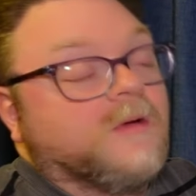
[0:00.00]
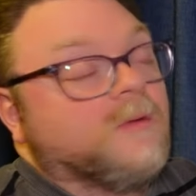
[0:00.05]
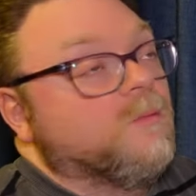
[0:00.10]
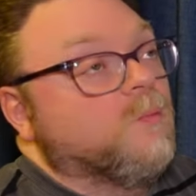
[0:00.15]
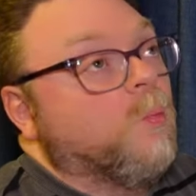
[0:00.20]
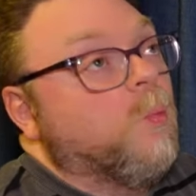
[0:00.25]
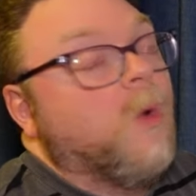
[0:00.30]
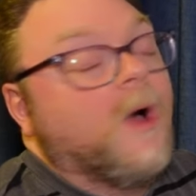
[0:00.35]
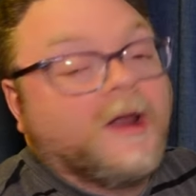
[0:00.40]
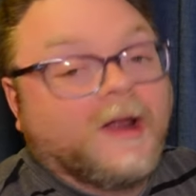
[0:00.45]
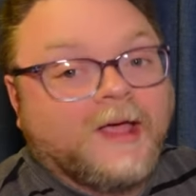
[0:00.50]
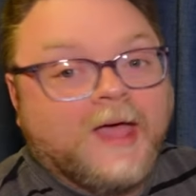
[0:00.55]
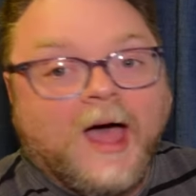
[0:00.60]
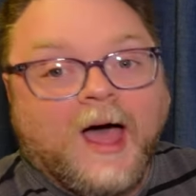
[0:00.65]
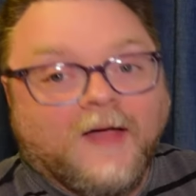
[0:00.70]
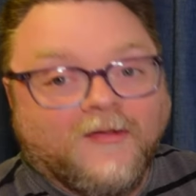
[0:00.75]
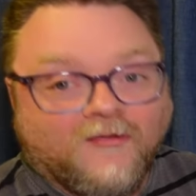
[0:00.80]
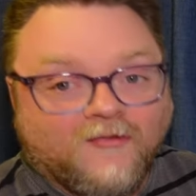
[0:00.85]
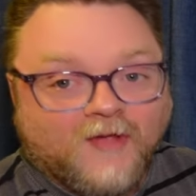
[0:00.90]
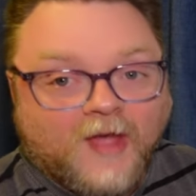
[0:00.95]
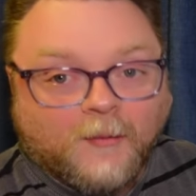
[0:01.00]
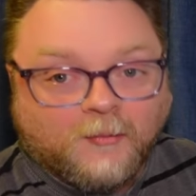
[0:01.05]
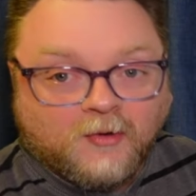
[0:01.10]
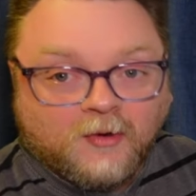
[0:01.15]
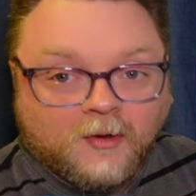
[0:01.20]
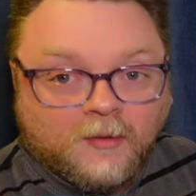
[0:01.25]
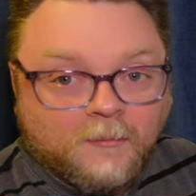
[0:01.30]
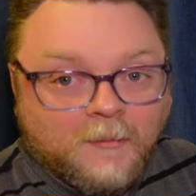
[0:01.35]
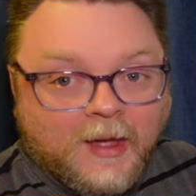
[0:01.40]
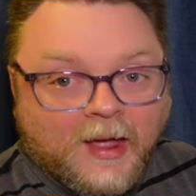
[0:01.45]
what a
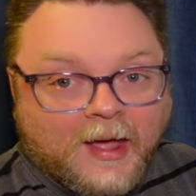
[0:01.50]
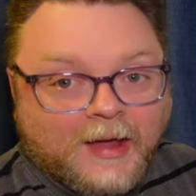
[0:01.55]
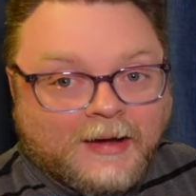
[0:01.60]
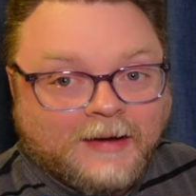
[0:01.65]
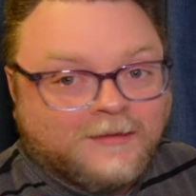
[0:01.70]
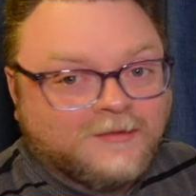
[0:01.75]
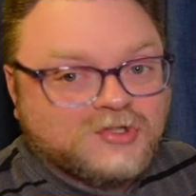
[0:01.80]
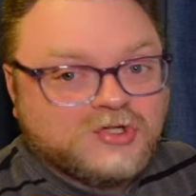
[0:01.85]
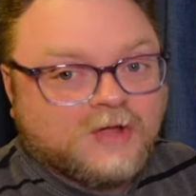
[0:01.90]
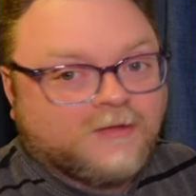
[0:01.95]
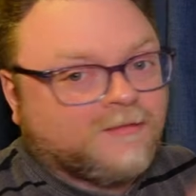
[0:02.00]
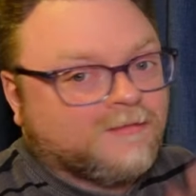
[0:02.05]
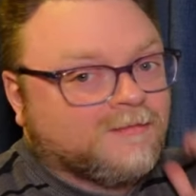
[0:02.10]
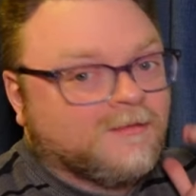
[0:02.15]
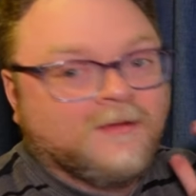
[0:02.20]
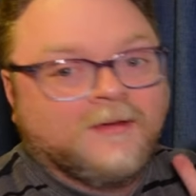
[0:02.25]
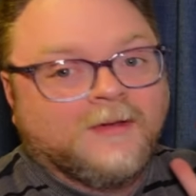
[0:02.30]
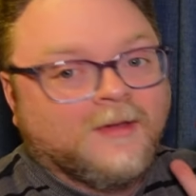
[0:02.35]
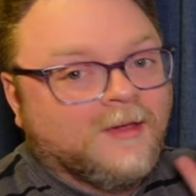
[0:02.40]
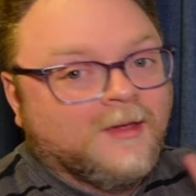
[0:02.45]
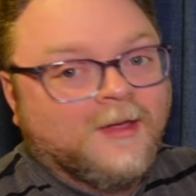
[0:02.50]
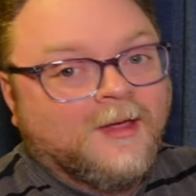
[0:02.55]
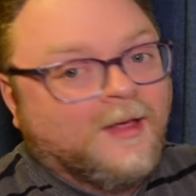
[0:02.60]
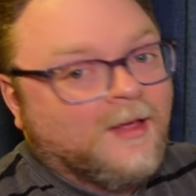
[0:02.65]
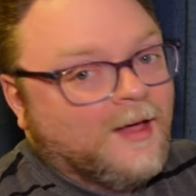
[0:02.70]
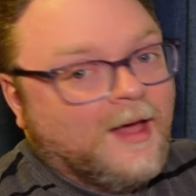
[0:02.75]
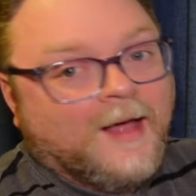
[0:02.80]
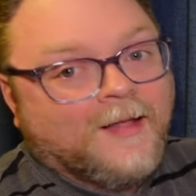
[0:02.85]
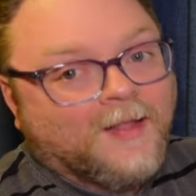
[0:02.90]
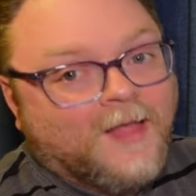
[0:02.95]
concept, man! Just,
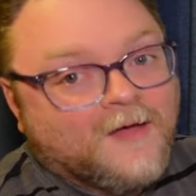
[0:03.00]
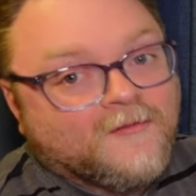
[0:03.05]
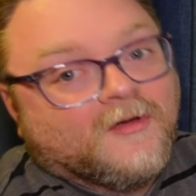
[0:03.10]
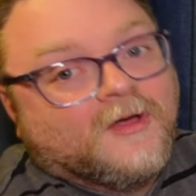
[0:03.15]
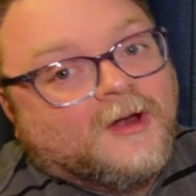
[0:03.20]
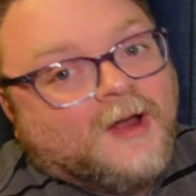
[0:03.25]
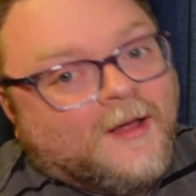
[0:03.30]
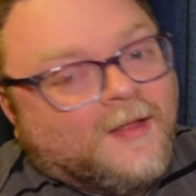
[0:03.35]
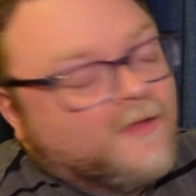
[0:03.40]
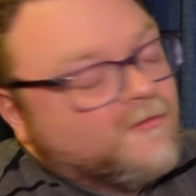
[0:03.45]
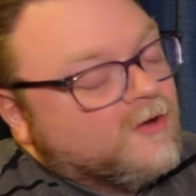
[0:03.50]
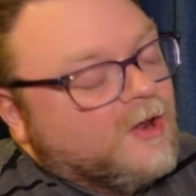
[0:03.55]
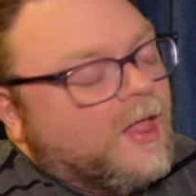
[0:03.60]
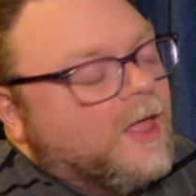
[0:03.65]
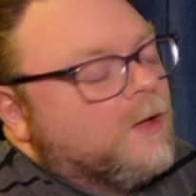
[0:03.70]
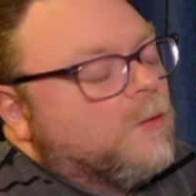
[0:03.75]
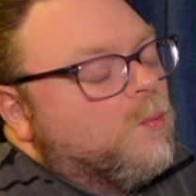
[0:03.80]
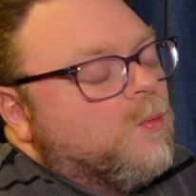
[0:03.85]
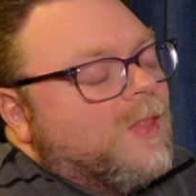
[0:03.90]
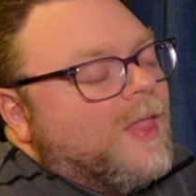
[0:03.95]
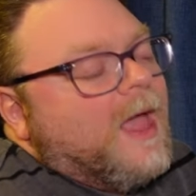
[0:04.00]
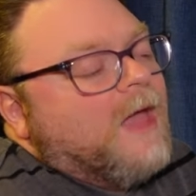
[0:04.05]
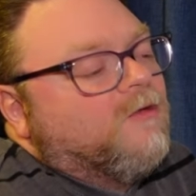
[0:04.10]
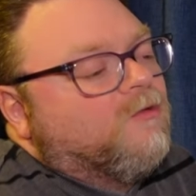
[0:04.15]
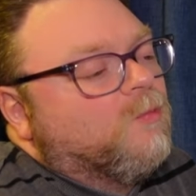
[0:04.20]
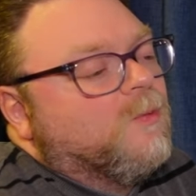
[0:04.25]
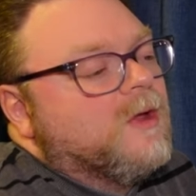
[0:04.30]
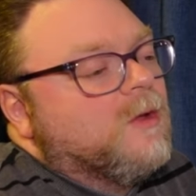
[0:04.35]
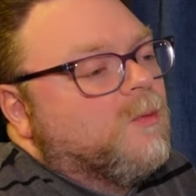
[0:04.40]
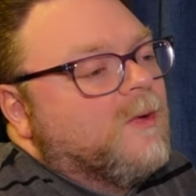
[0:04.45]
I love it. I love it. Like
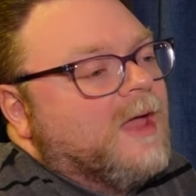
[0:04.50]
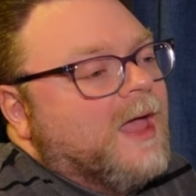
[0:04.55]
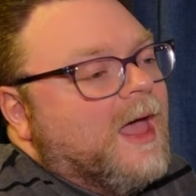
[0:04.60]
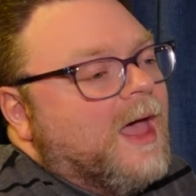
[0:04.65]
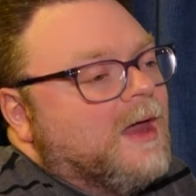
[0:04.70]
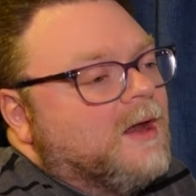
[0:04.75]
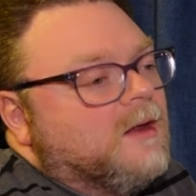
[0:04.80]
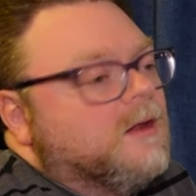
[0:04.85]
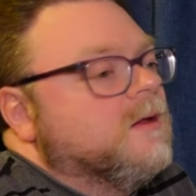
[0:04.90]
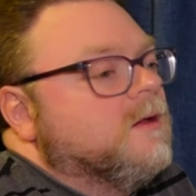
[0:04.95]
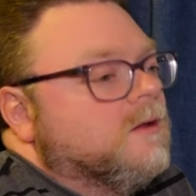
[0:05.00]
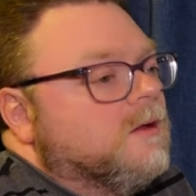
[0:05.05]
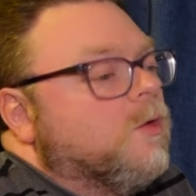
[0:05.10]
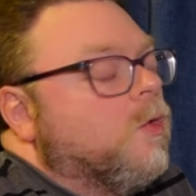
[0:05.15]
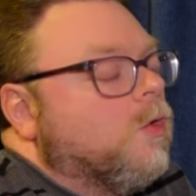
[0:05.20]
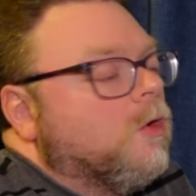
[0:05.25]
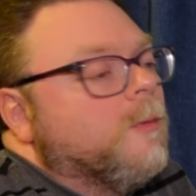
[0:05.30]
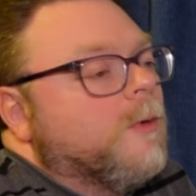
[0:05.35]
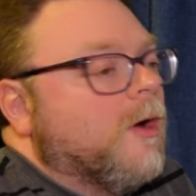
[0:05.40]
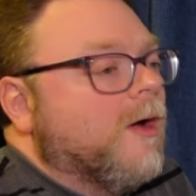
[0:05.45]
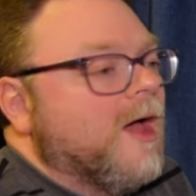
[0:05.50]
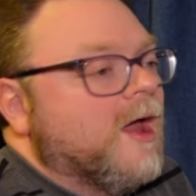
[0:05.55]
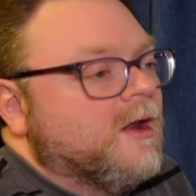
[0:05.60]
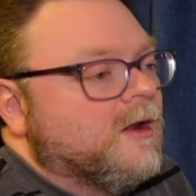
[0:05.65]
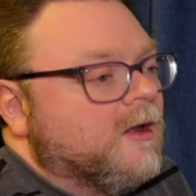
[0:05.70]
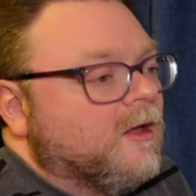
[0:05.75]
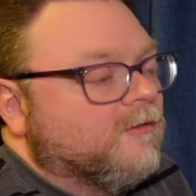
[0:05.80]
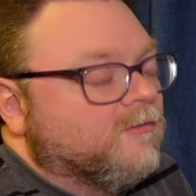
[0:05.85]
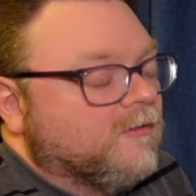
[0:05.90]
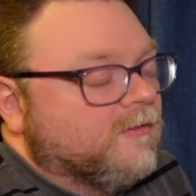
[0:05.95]
last week, we had Orbo had
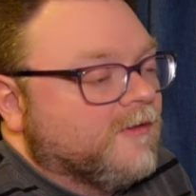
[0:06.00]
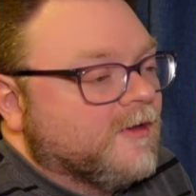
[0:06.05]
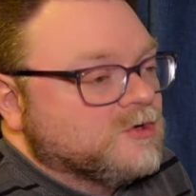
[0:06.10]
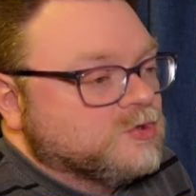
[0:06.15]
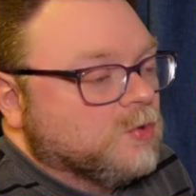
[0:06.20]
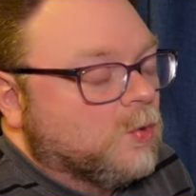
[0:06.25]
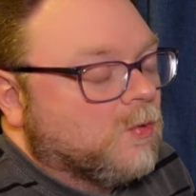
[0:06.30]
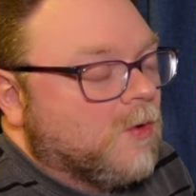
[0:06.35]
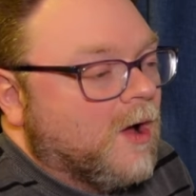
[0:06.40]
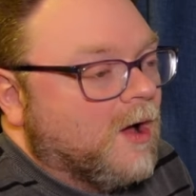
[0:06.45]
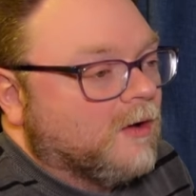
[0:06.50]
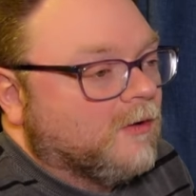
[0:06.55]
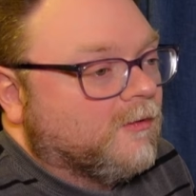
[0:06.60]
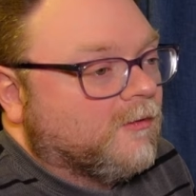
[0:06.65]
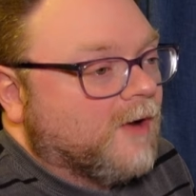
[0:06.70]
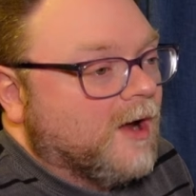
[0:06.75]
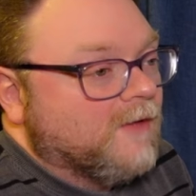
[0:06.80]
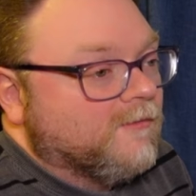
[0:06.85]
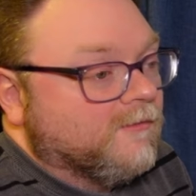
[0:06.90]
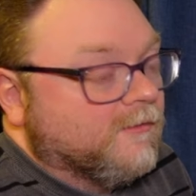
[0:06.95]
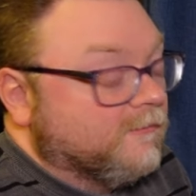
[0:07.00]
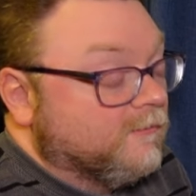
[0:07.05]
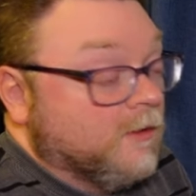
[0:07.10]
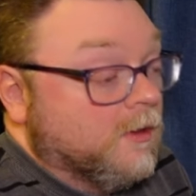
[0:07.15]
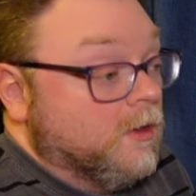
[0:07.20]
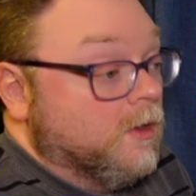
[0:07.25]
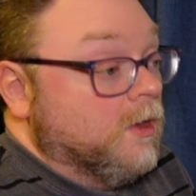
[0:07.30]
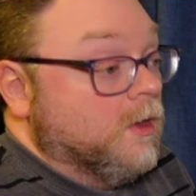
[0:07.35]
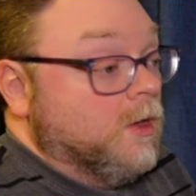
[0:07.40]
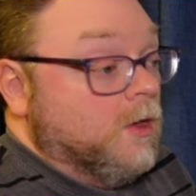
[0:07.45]
an existential crisis
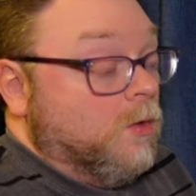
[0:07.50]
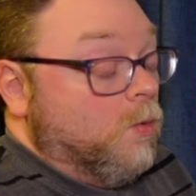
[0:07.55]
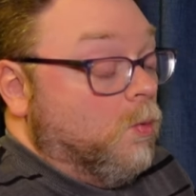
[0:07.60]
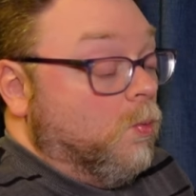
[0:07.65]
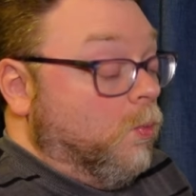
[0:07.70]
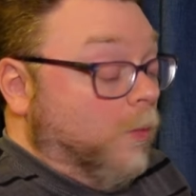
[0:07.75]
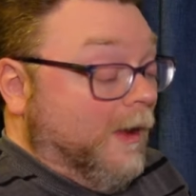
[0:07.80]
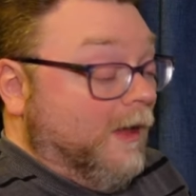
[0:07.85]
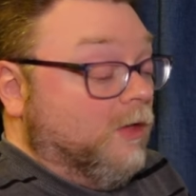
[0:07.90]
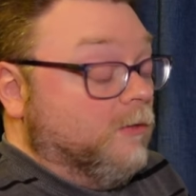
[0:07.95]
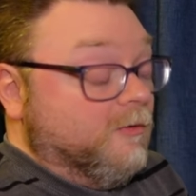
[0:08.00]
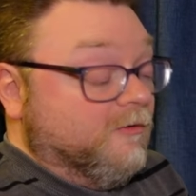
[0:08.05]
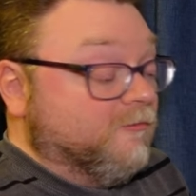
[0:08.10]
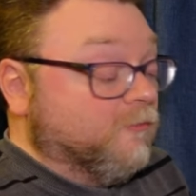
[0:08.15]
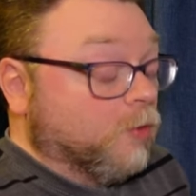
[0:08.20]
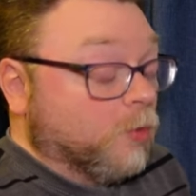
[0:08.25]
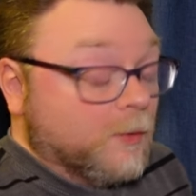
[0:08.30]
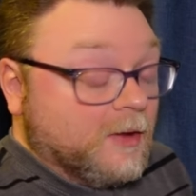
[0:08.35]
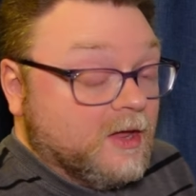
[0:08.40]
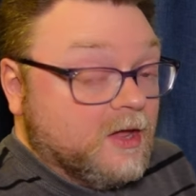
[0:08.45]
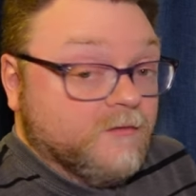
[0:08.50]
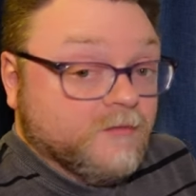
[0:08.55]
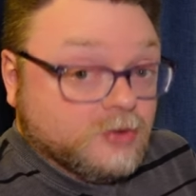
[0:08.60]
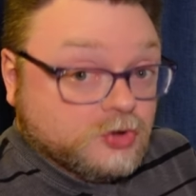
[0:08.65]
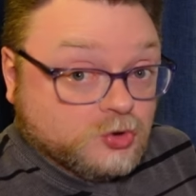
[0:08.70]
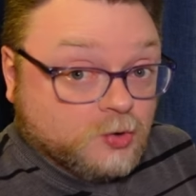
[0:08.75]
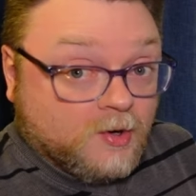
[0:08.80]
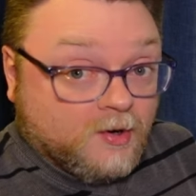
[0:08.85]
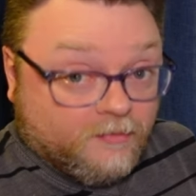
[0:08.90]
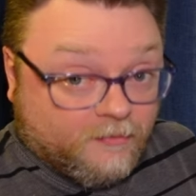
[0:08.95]
well before we
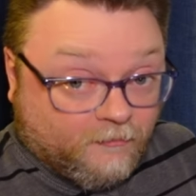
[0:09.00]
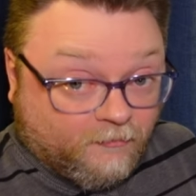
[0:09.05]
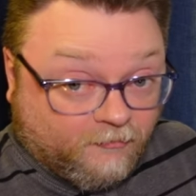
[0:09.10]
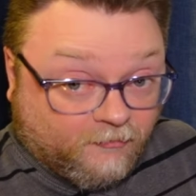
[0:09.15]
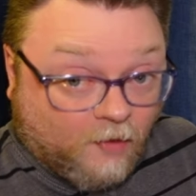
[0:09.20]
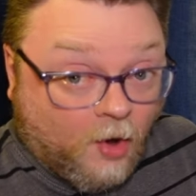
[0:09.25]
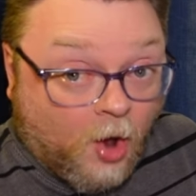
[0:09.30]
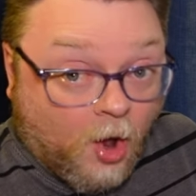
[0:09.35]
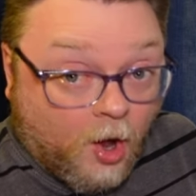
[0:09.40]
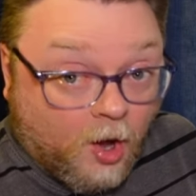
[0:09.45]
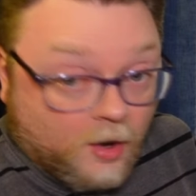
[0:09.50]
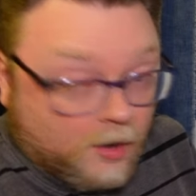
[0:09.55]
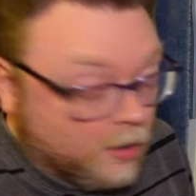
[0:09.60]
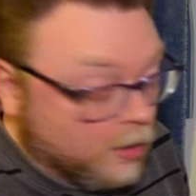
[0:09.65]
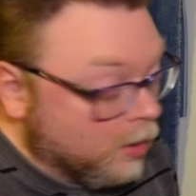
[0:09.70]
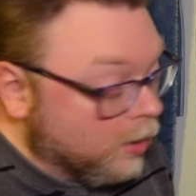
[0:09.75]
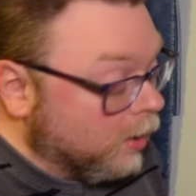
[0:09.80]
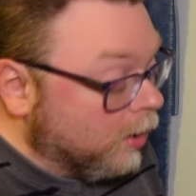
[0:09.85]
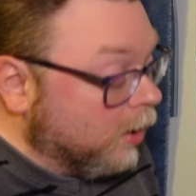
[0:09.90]
even joined the song.